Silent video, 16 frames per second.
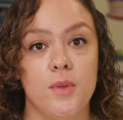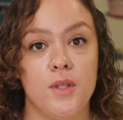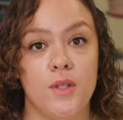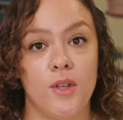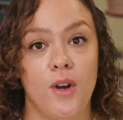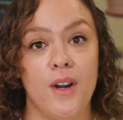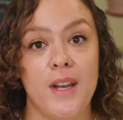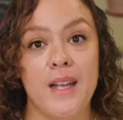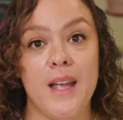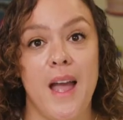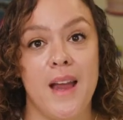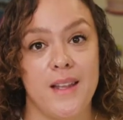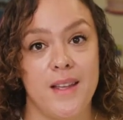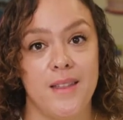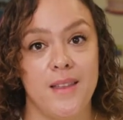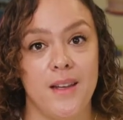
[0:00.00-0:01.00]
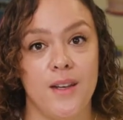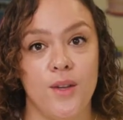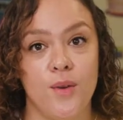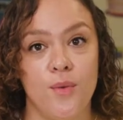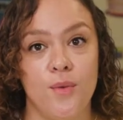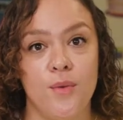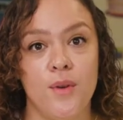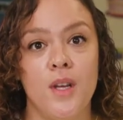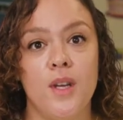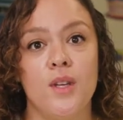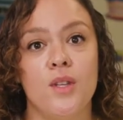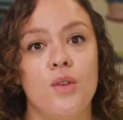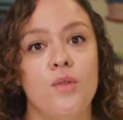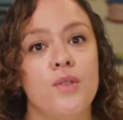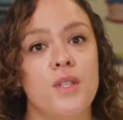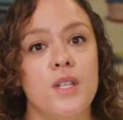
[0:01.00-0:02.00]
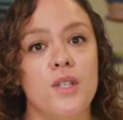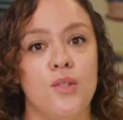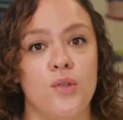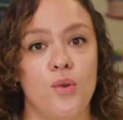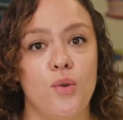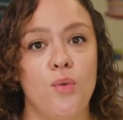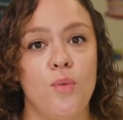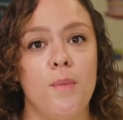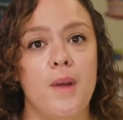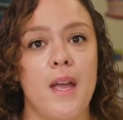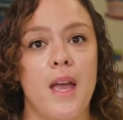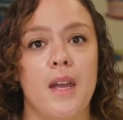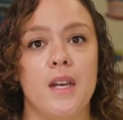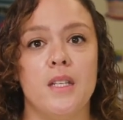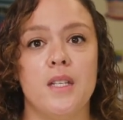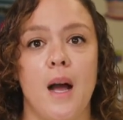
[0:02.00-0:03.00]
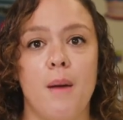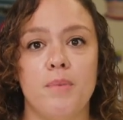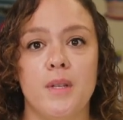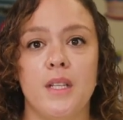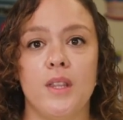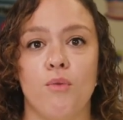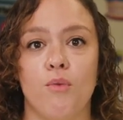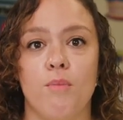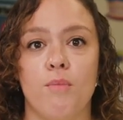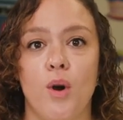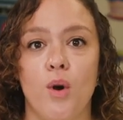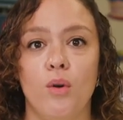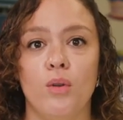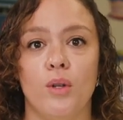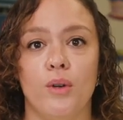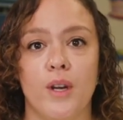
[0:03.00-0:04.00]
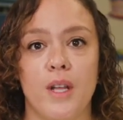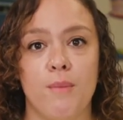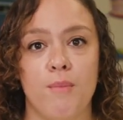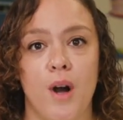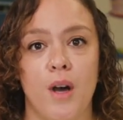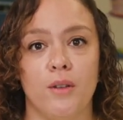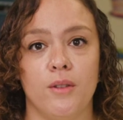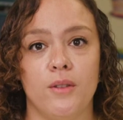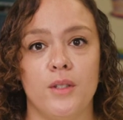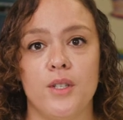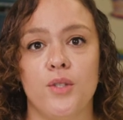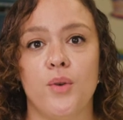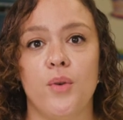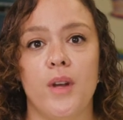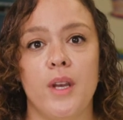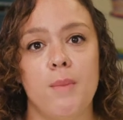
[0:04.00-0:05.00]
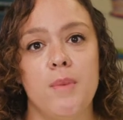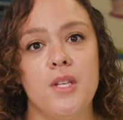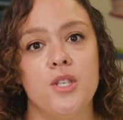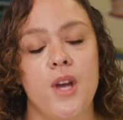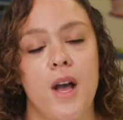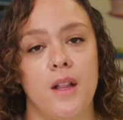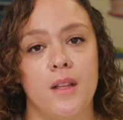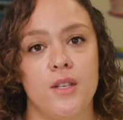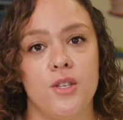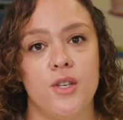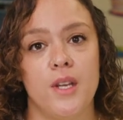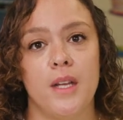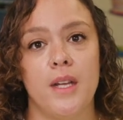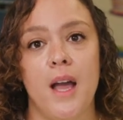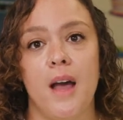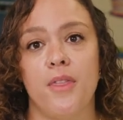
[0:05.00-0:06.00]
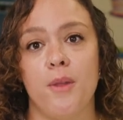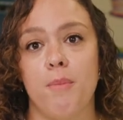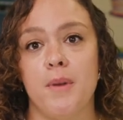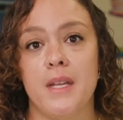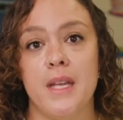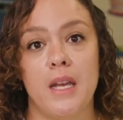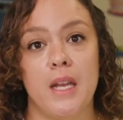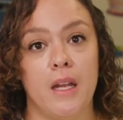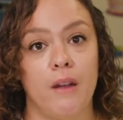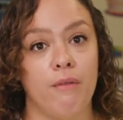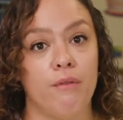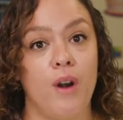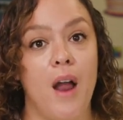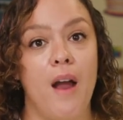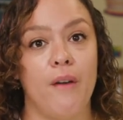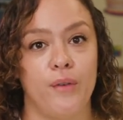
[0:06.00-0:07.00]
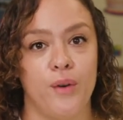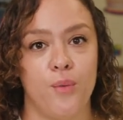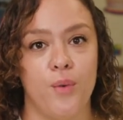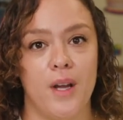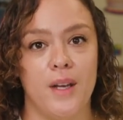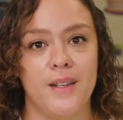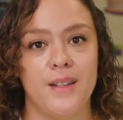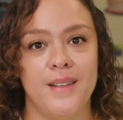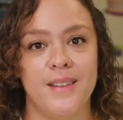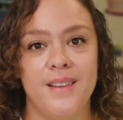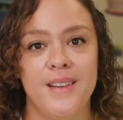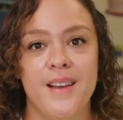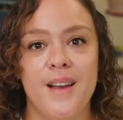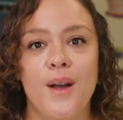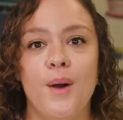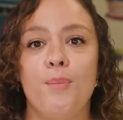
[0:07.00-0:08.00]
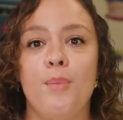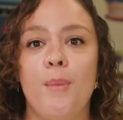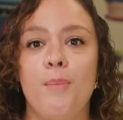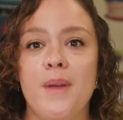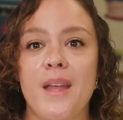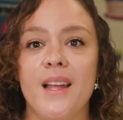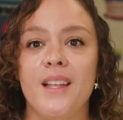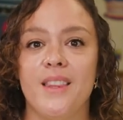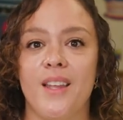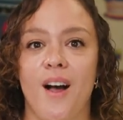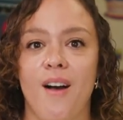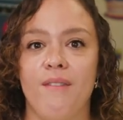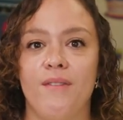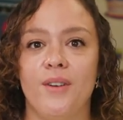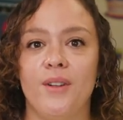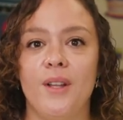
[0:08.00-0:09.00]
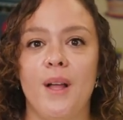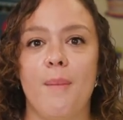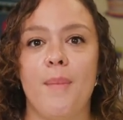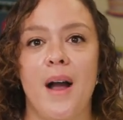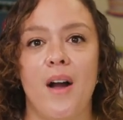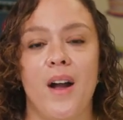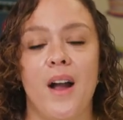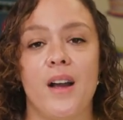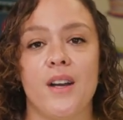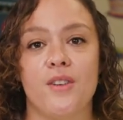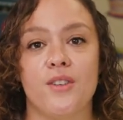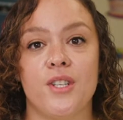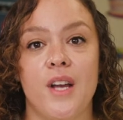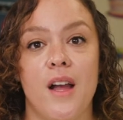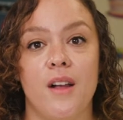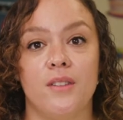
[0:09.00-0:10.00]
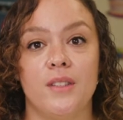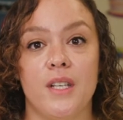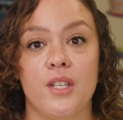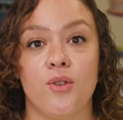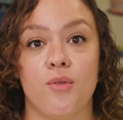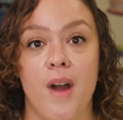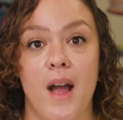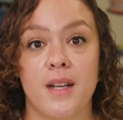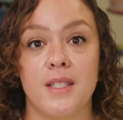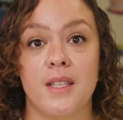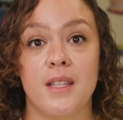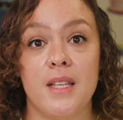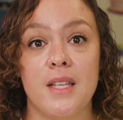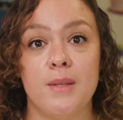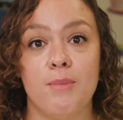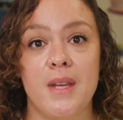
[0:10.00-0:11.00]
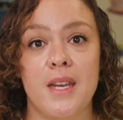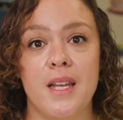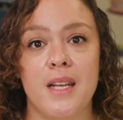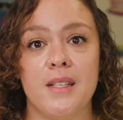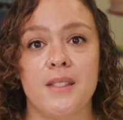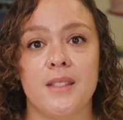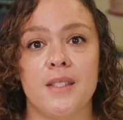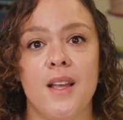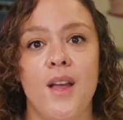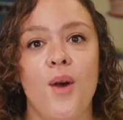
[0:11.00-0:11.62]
with starting anything new, using Zoom and adopting the remote learning model is going to be challenging at the beginning for everyone. But being thoughtful about how your child interacts in these meetings